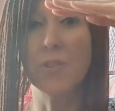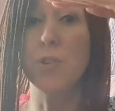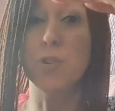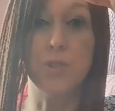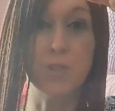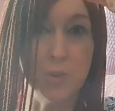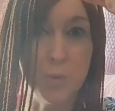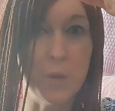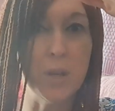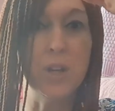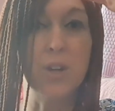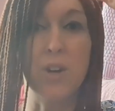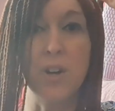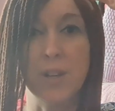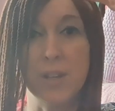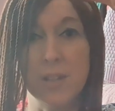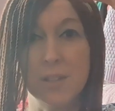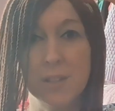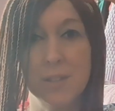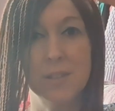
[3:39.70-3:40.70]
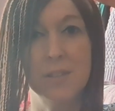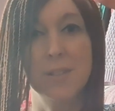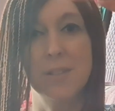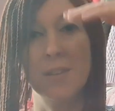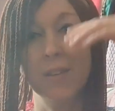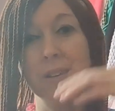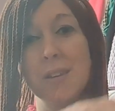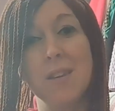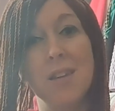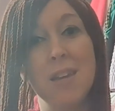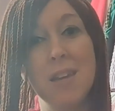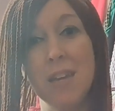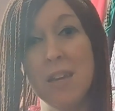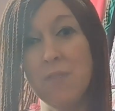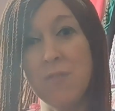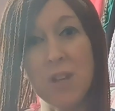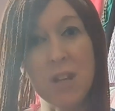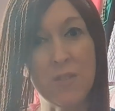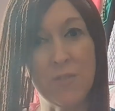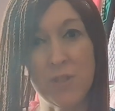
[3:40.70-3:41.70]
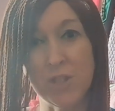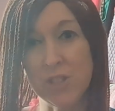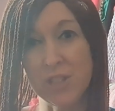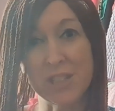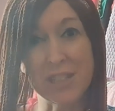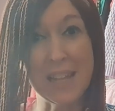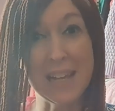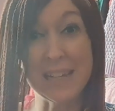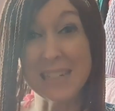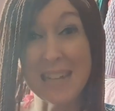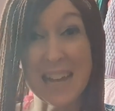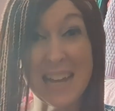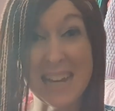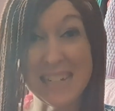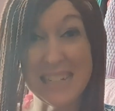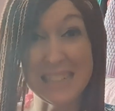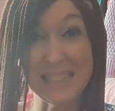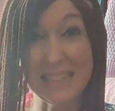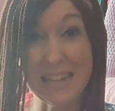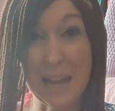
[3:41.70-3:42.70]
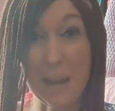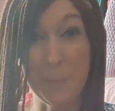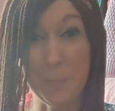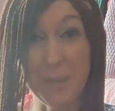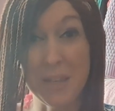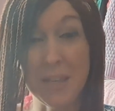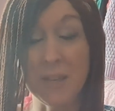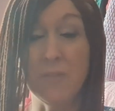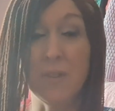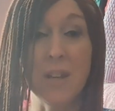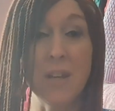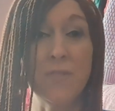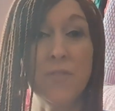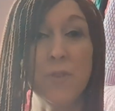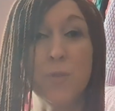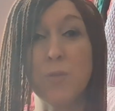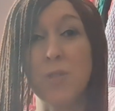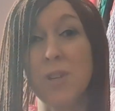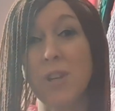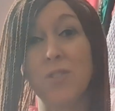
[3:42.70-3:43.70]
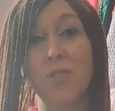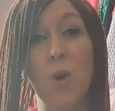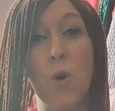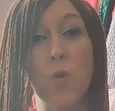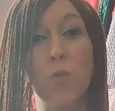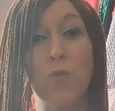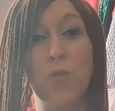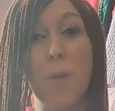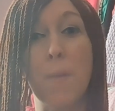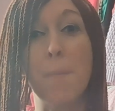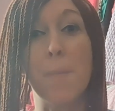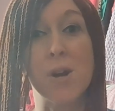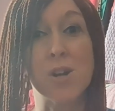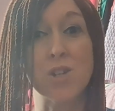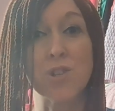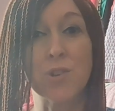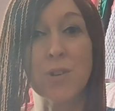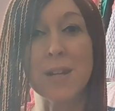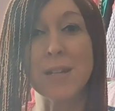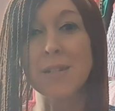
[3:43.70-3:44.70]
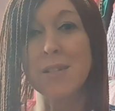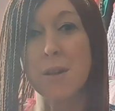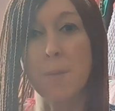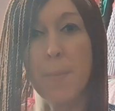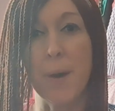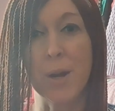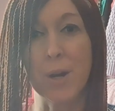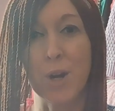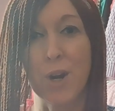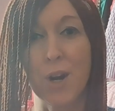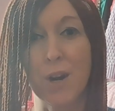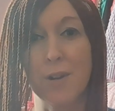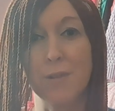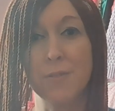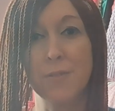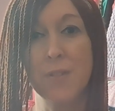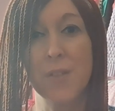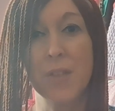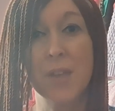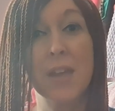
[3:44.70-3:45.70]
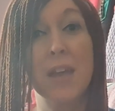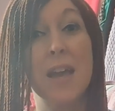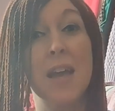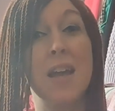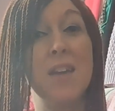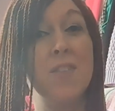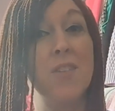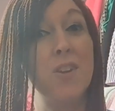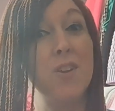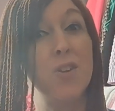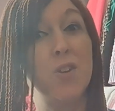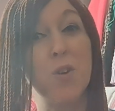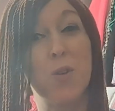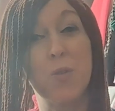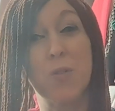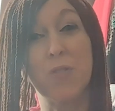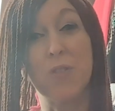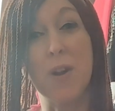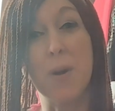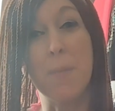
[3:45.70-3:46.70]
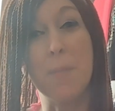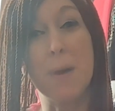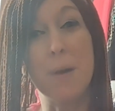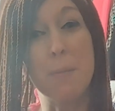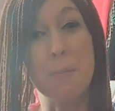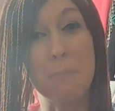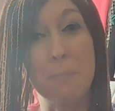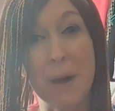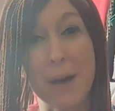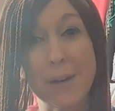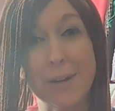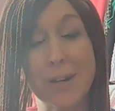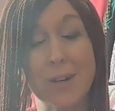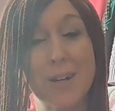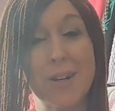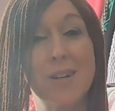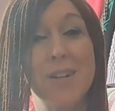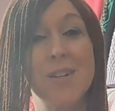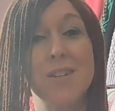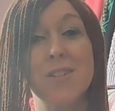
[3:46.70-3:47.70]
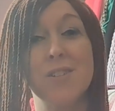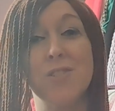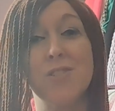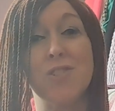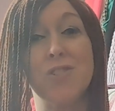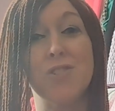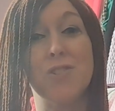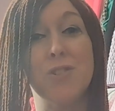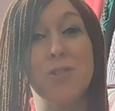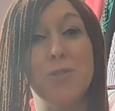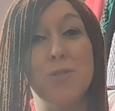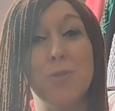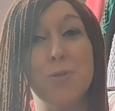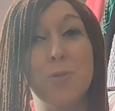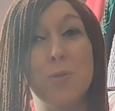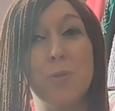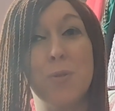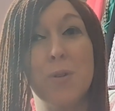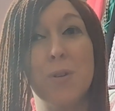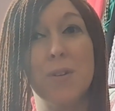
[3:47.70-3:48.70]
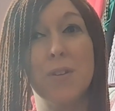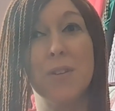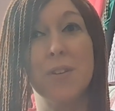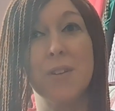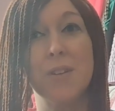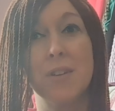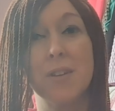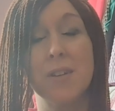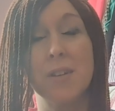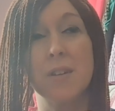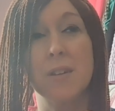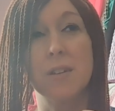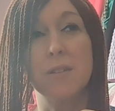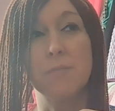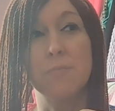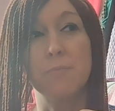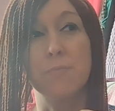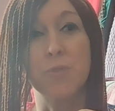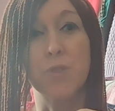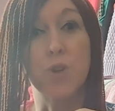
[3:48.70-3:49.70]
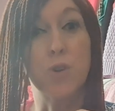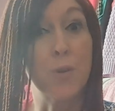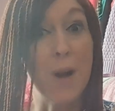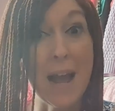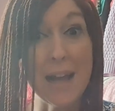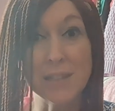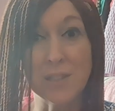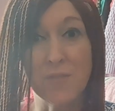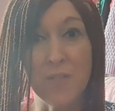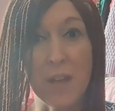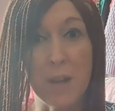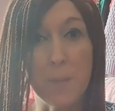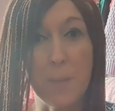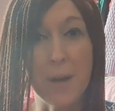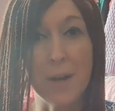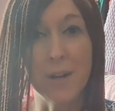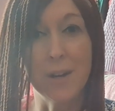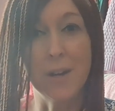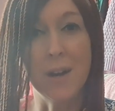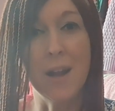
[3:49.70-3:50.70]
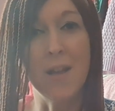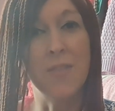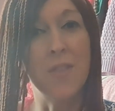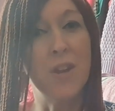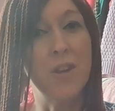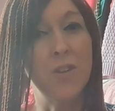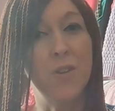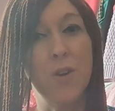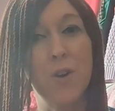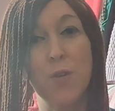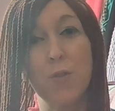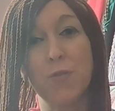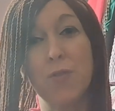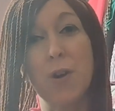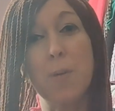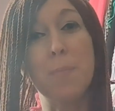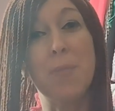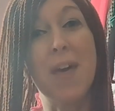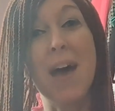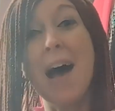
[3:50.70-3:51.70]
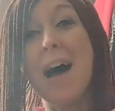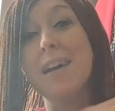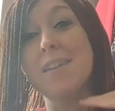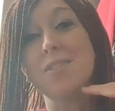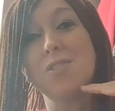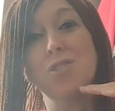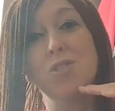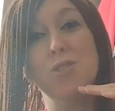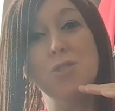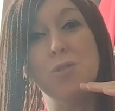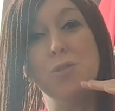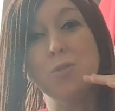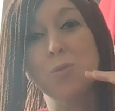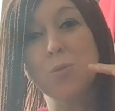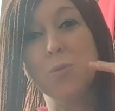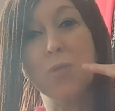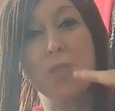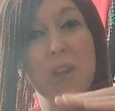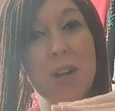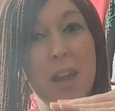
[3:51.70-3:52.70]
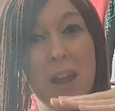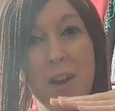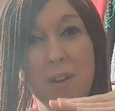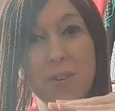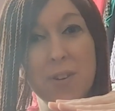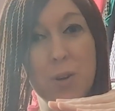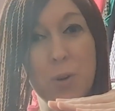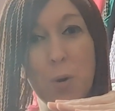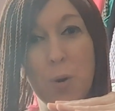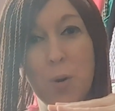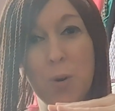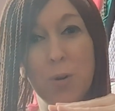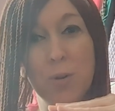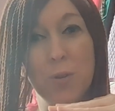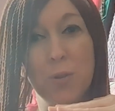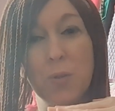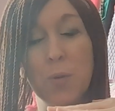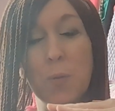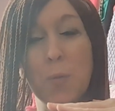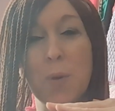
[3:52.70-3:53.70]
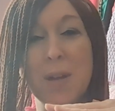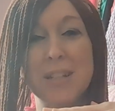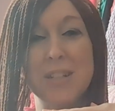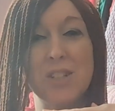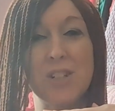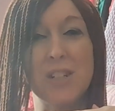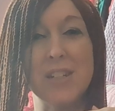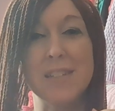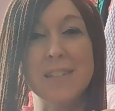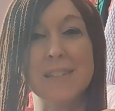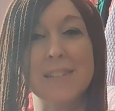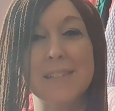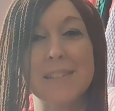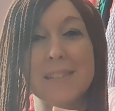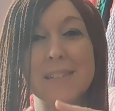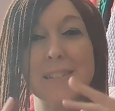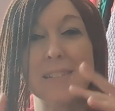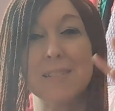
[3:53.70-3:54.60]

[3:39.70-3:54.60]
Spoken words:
you're doing good. Even if you just take a tiny step, even if you just go from margarine to butter, and then you go from butter to grass-fed butter, and then you go from that to the Kerrygold, which is